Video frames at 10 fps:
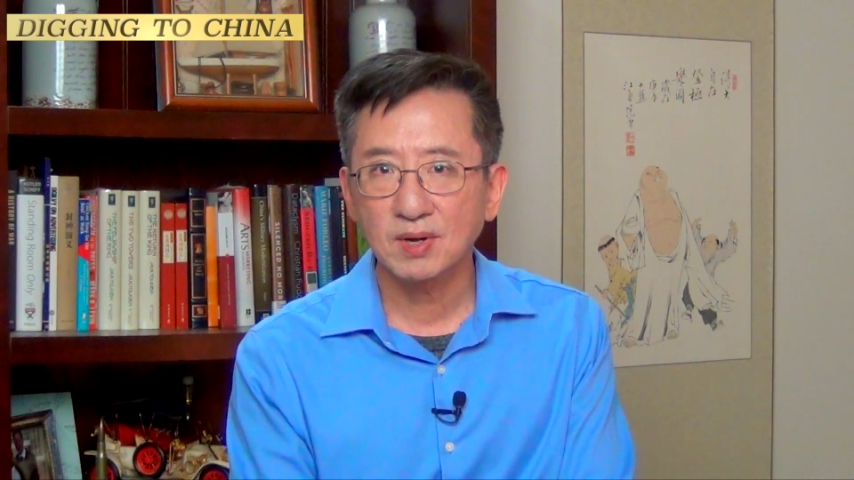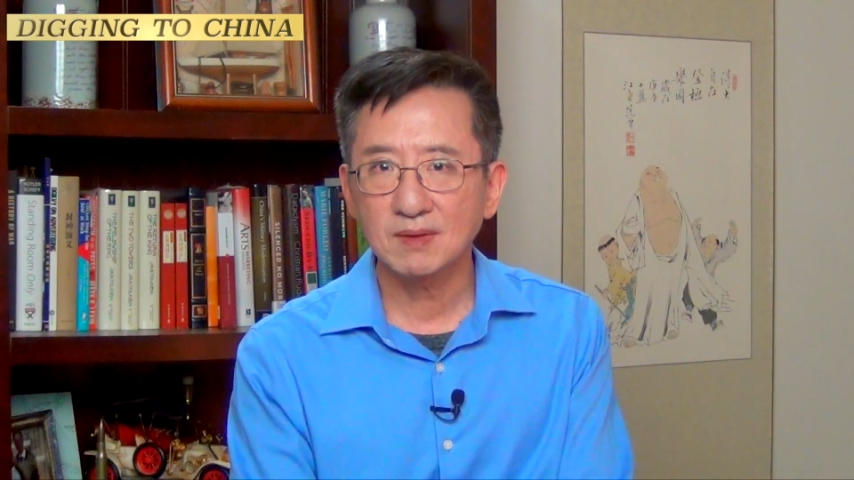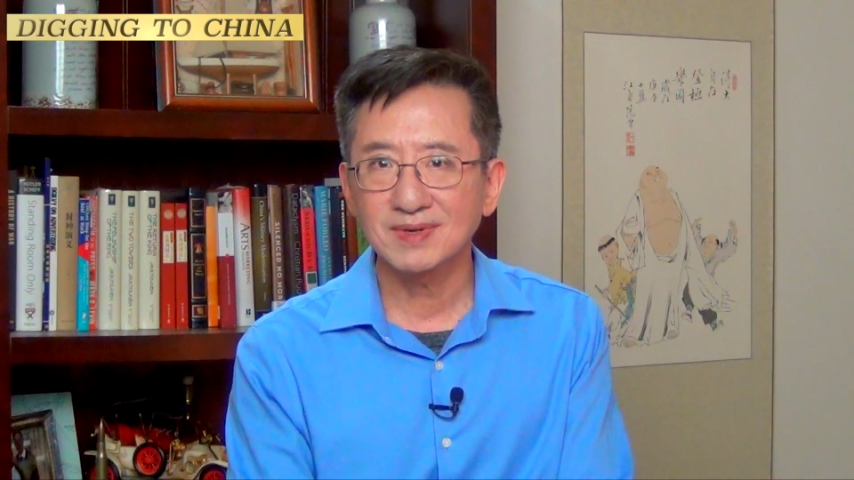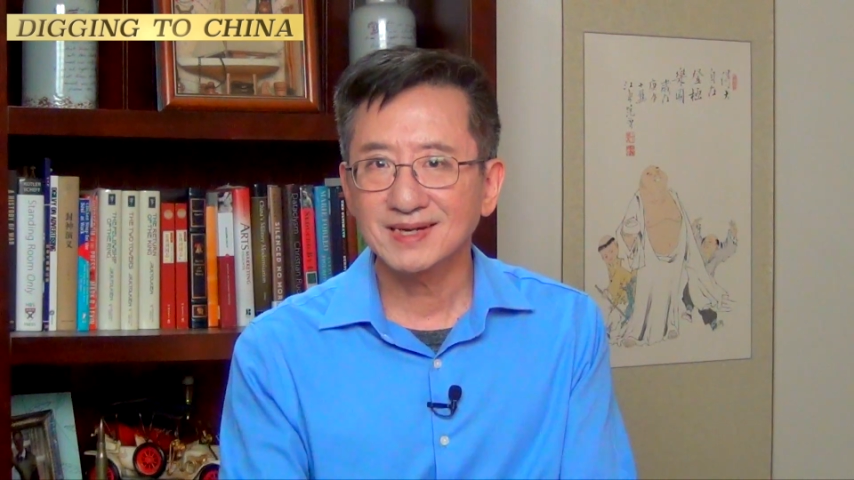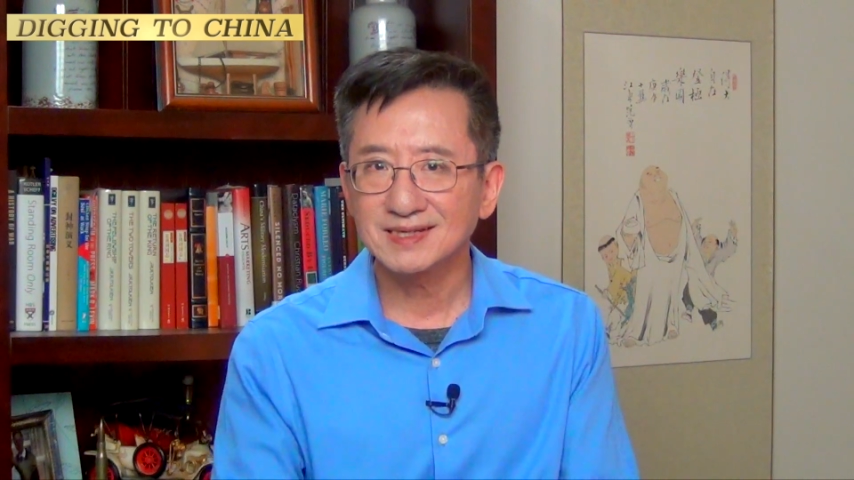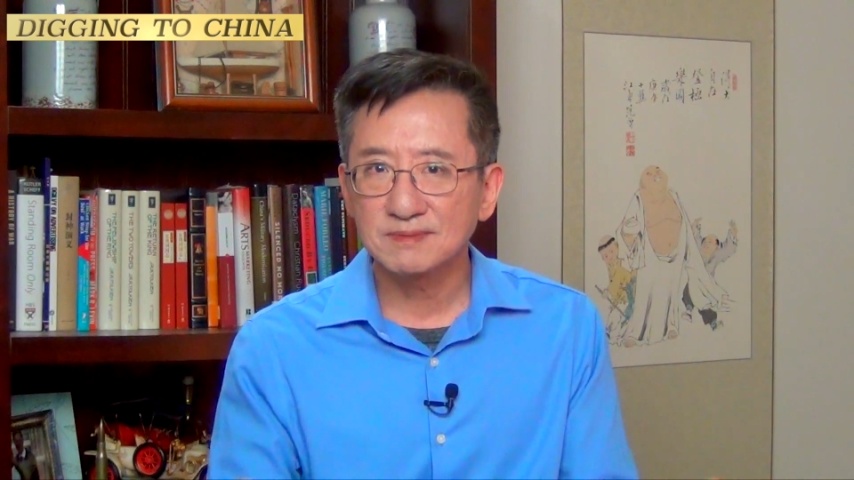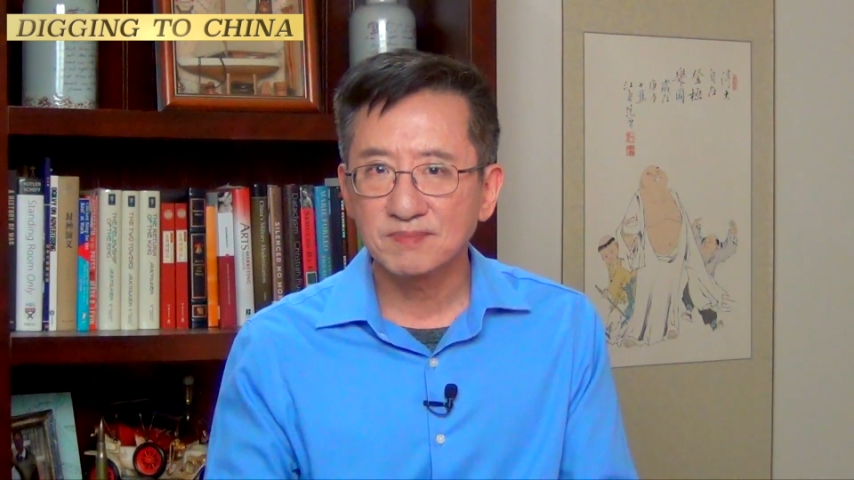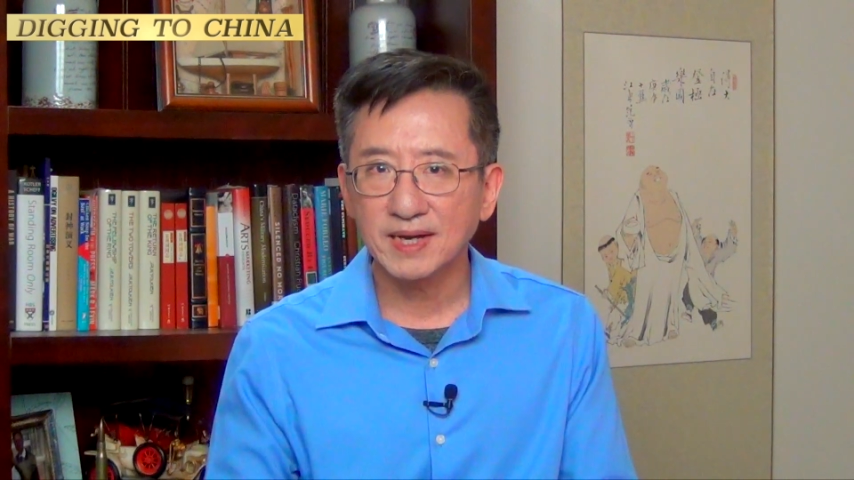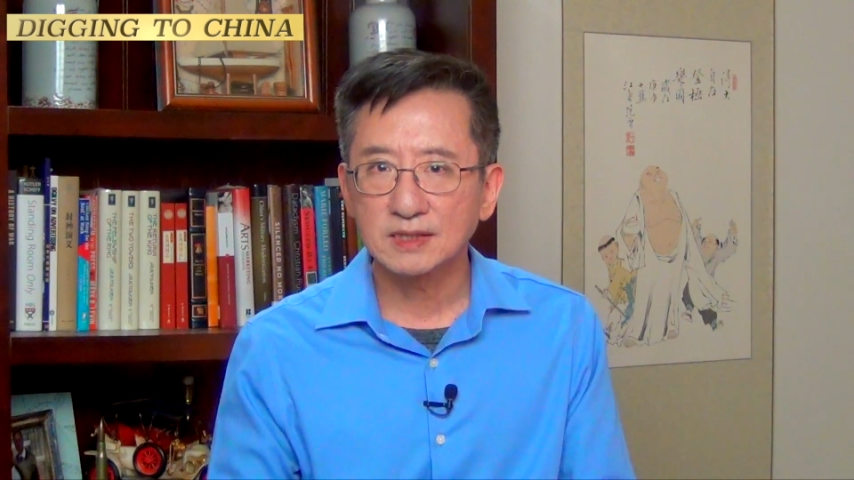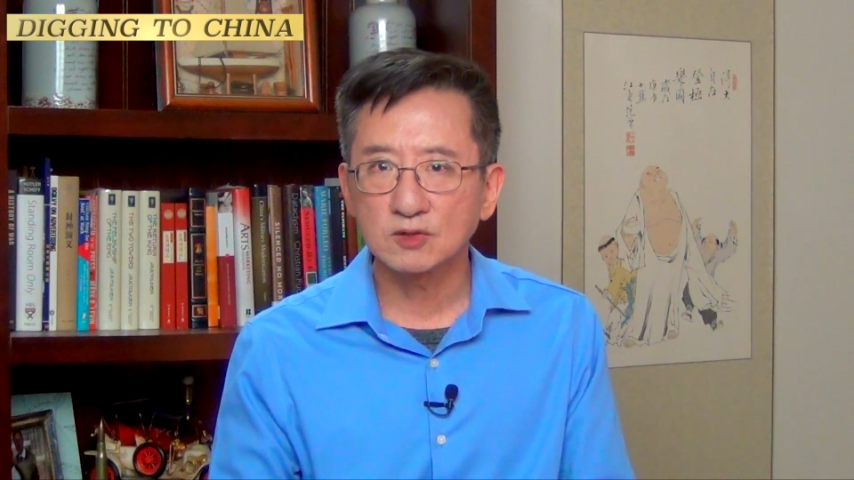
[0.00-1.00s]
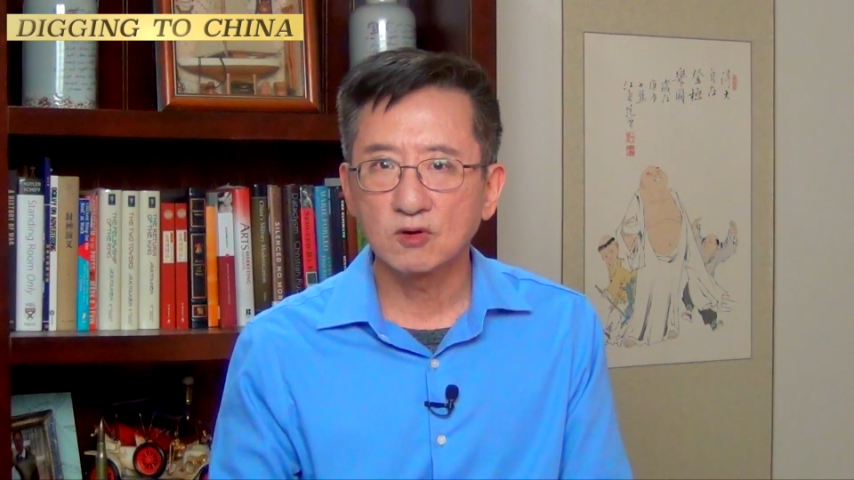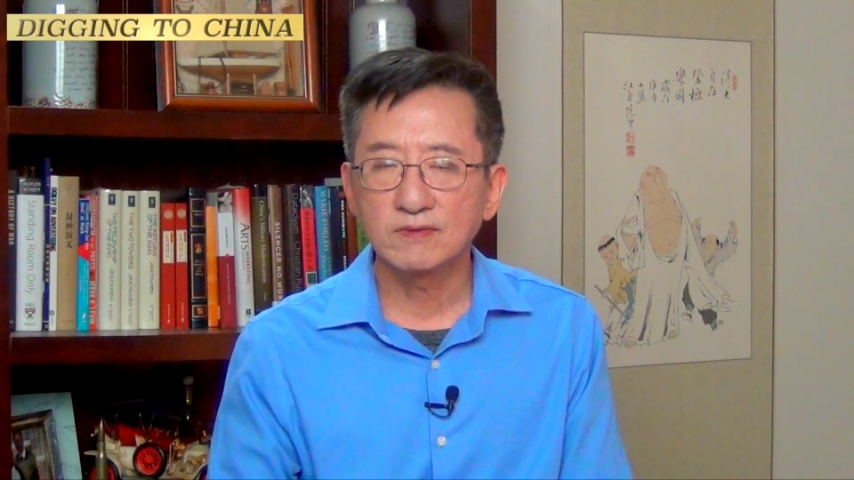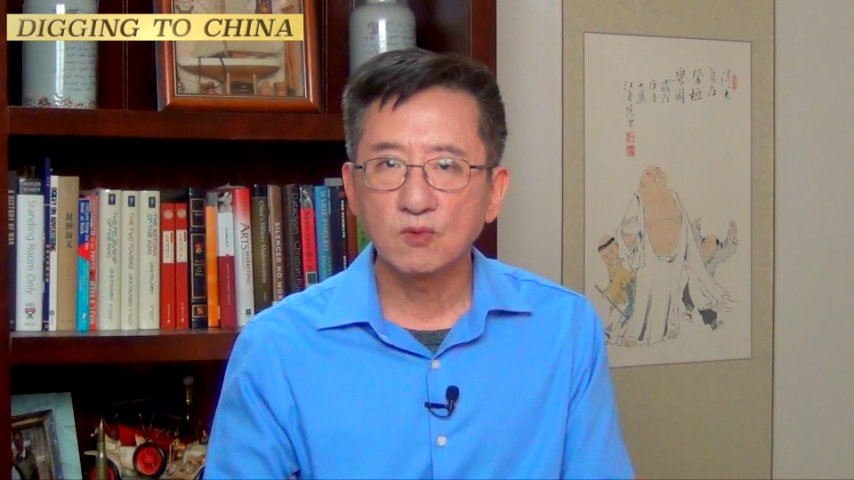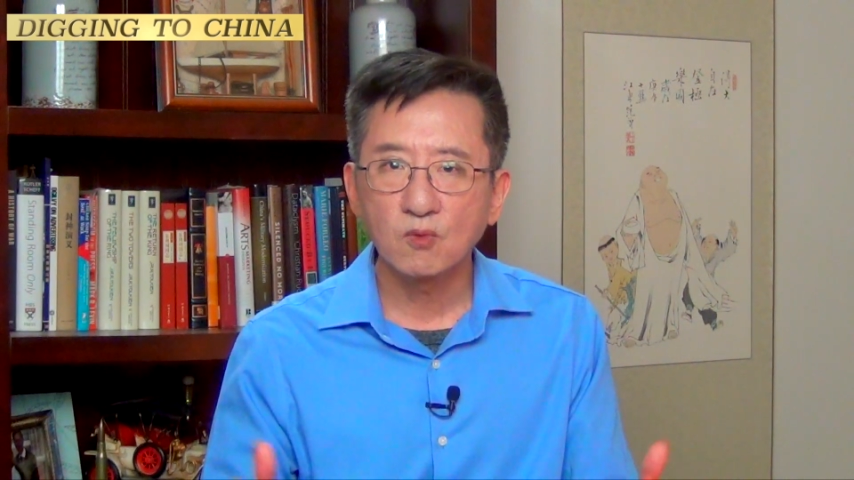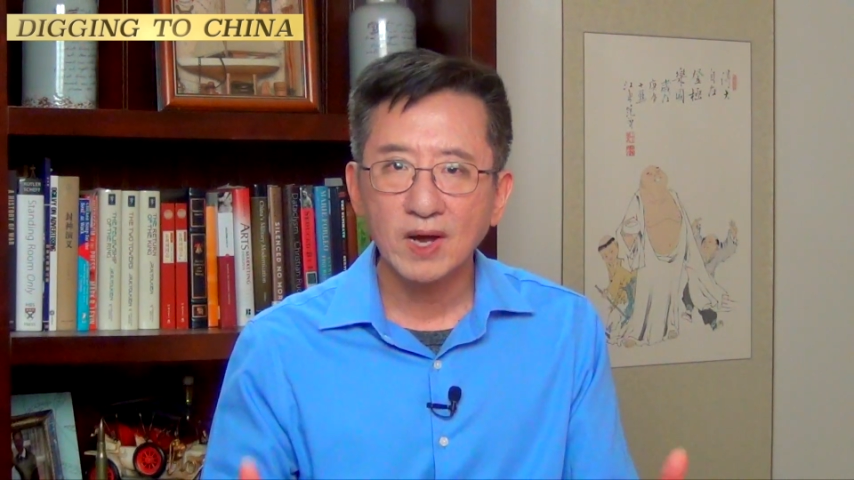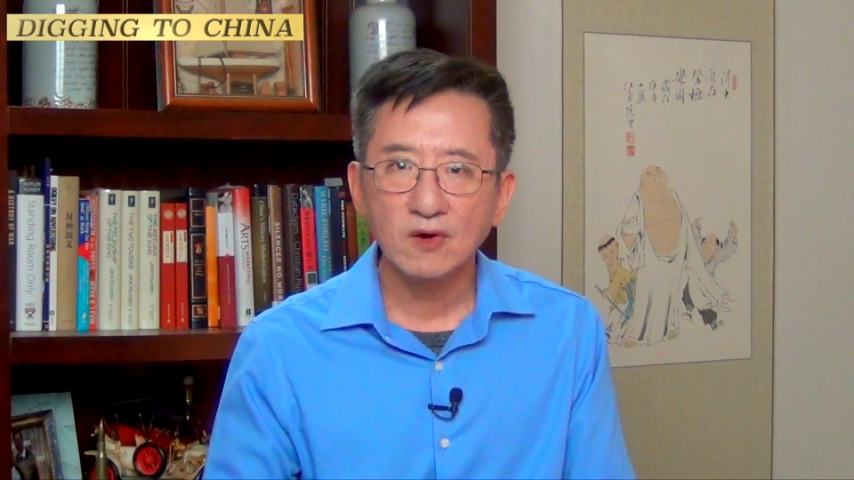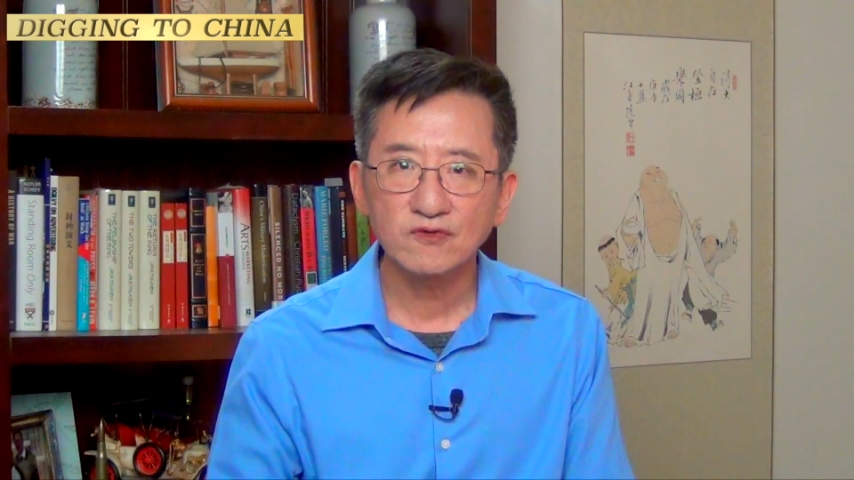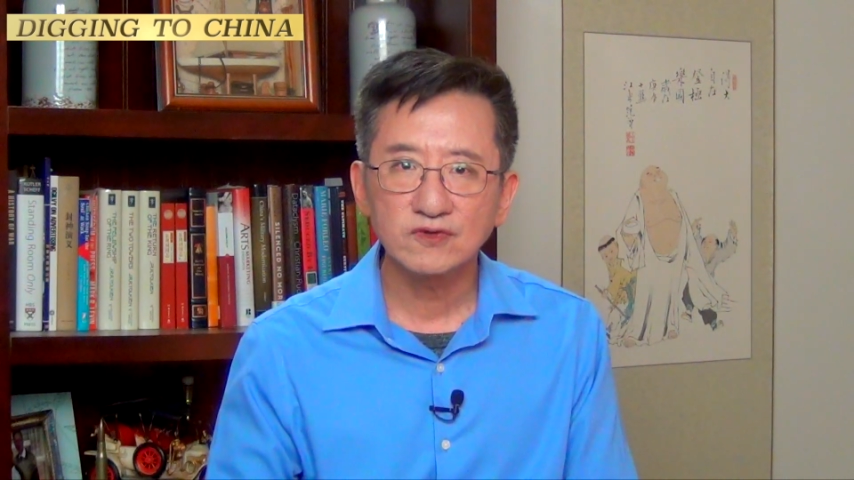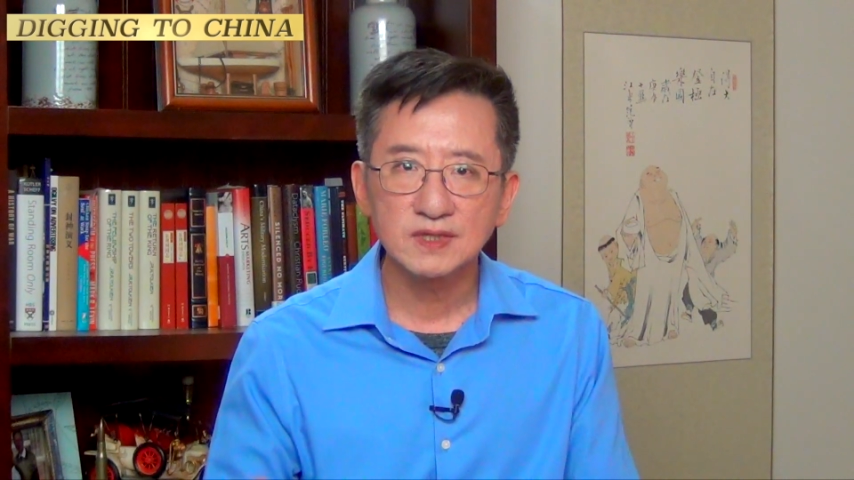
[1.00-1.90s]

public debate over wealth